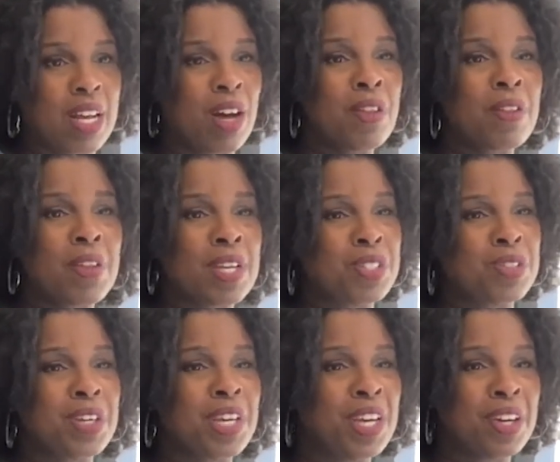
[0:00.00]
All the things
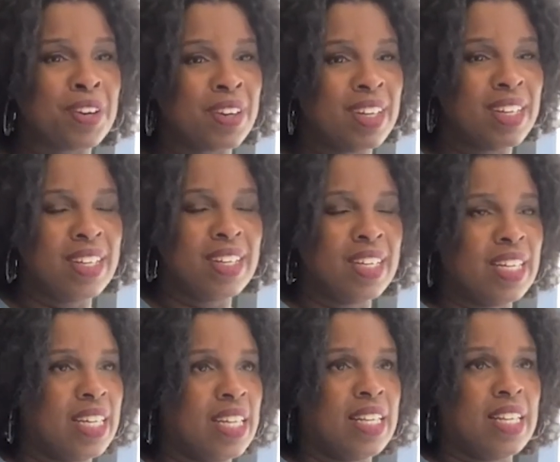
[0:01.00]
you hear, yeah.